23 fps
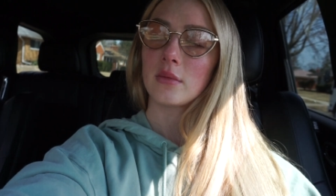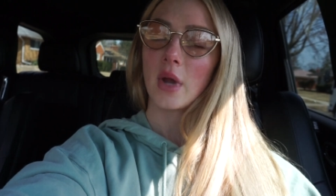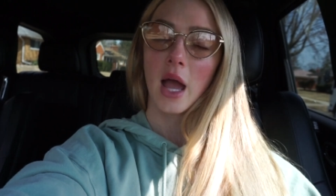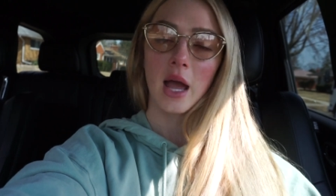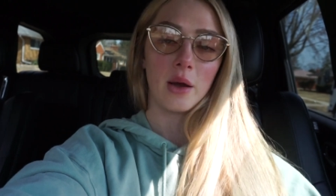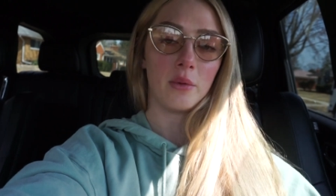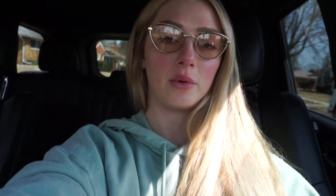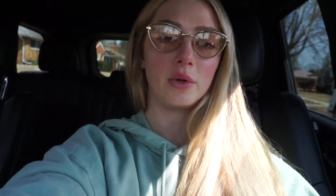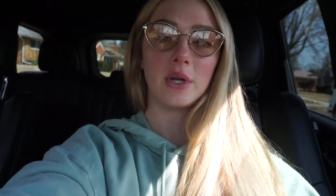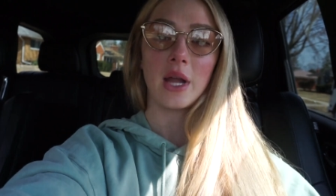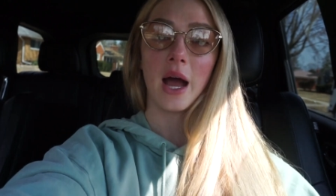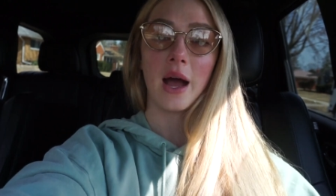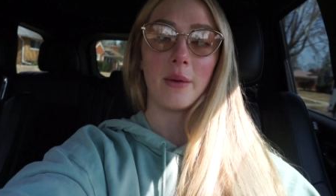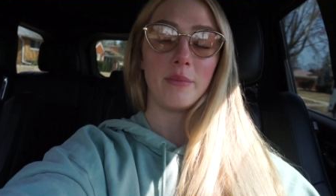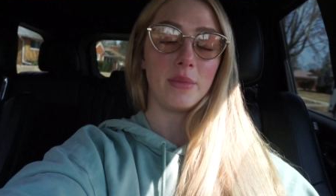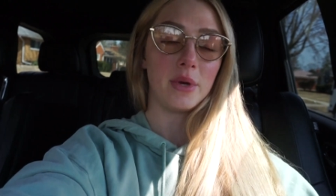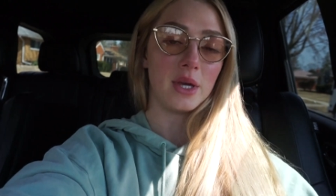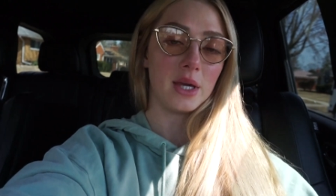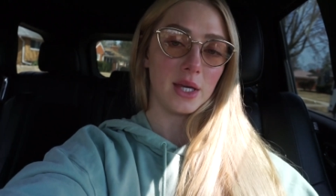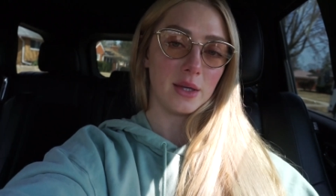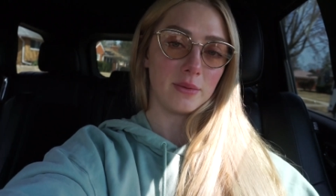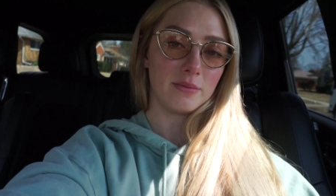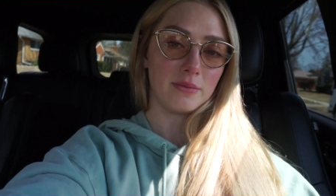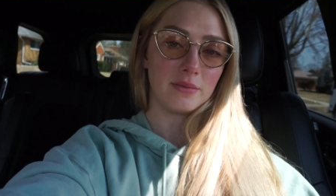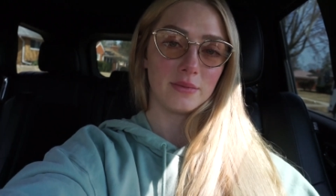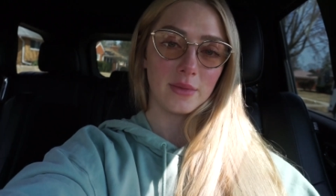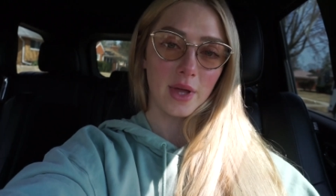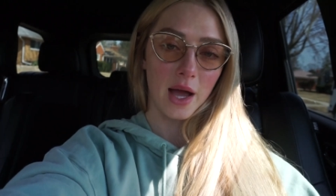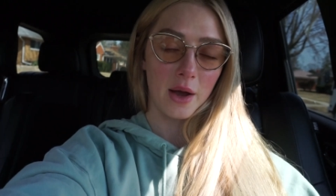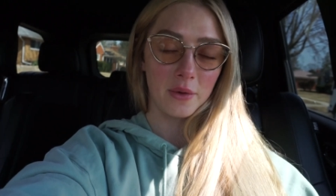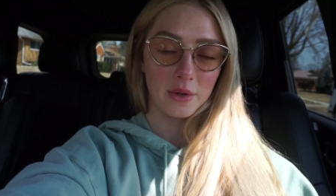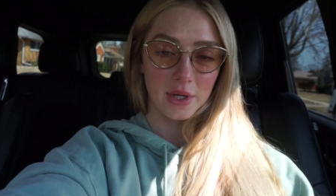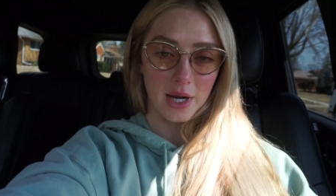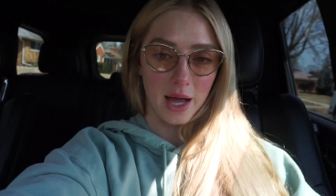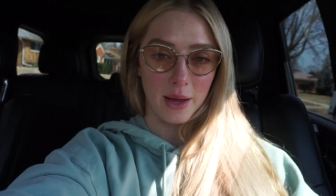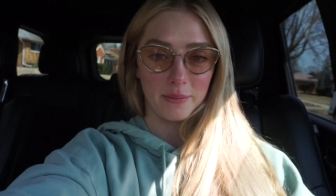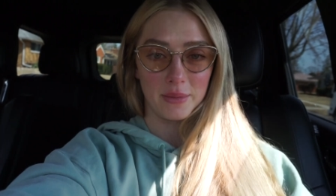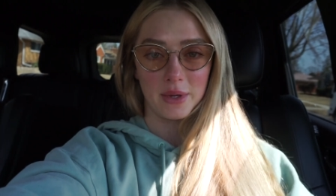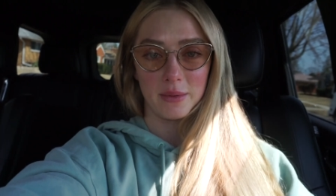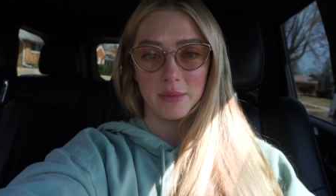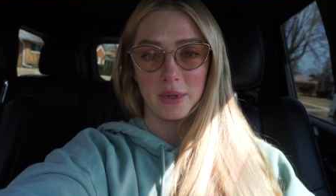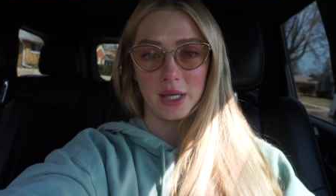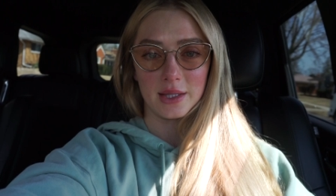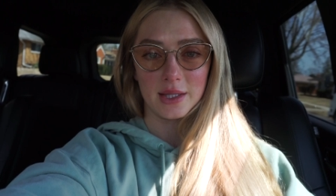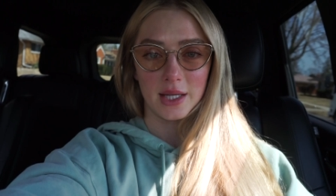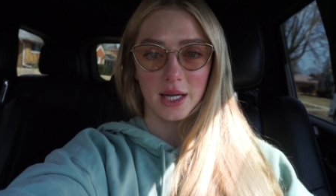i would not be i would not be
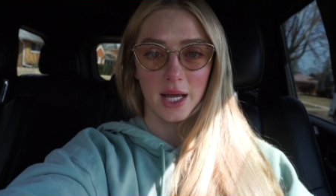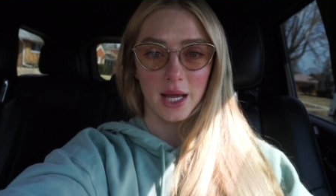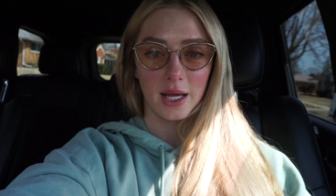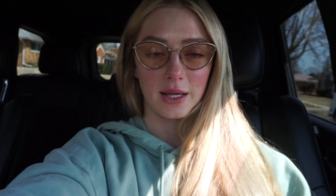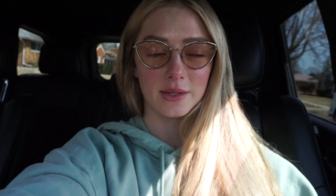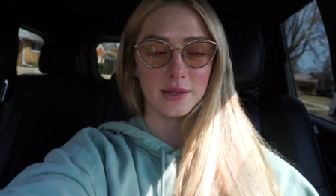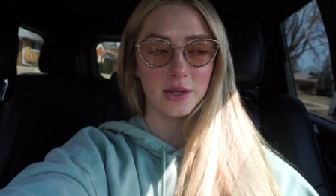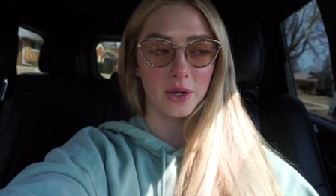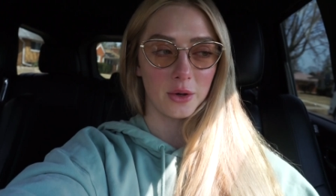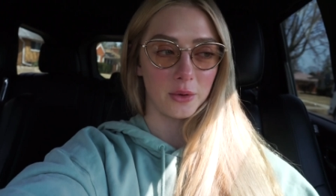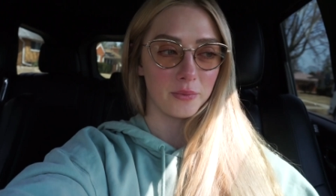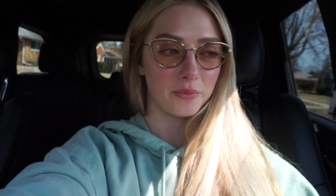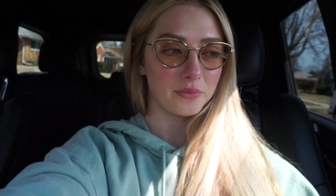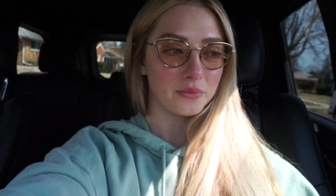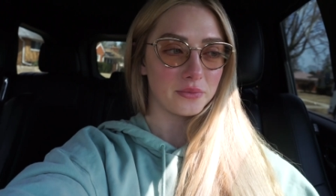me today so